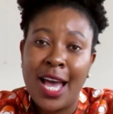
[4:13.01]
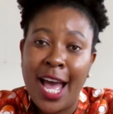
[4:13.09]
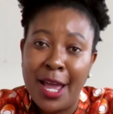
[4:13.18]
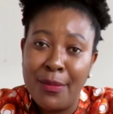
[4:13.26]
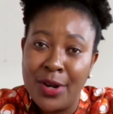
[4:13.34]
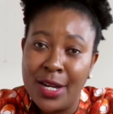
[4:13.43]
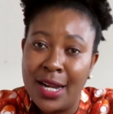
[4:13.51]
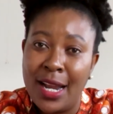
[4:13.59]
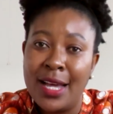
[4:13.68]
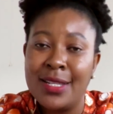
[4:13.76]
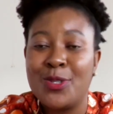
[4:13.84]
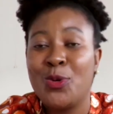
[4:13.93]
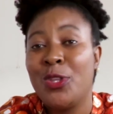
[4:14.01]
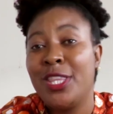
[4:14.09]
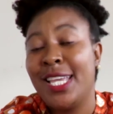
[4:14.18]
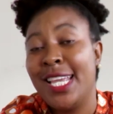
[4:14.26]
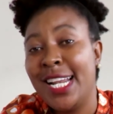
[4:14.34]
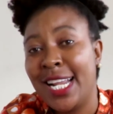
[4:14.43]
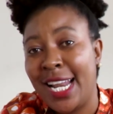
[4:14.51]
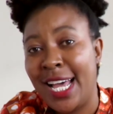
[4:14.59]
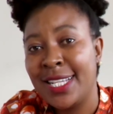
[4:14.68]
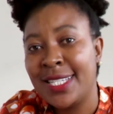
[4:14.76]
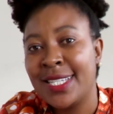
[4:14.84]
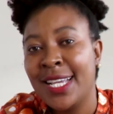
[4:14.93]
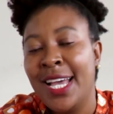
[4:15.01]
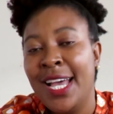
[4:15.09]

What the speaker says: hybrid class or the in-class